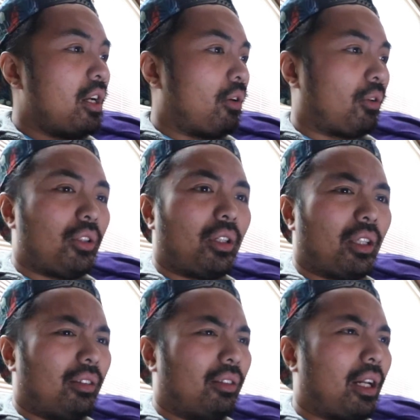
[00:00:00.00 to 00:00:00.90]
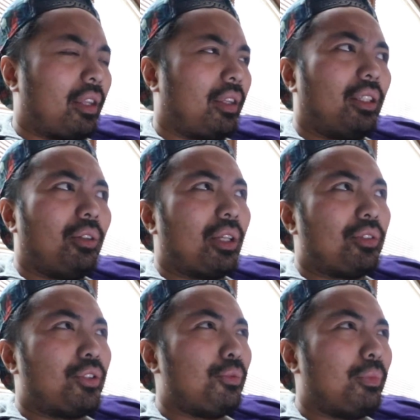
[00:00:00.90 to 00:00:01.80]
or I think you get
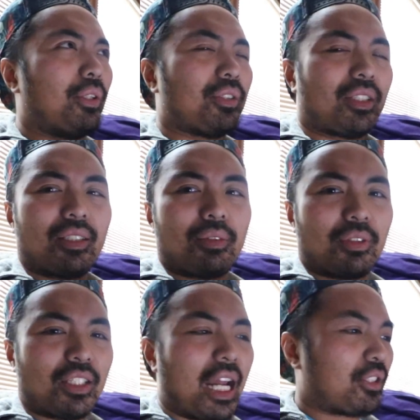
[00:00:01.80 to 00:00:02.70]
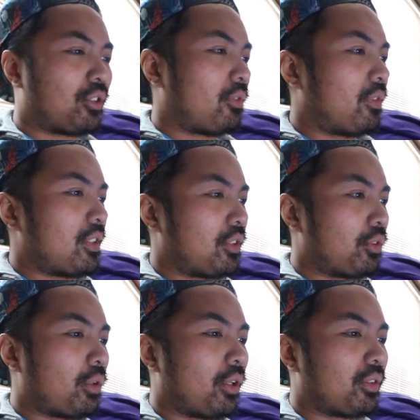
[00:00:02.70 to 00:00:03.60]
2 meals and some snack service
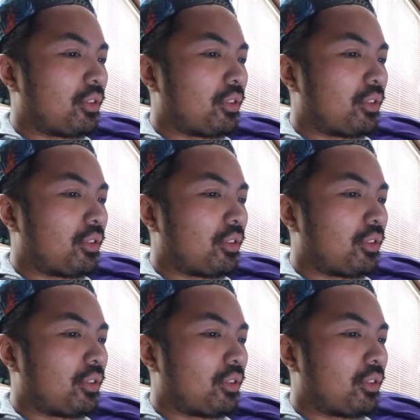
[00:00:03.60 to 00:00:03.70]
as well.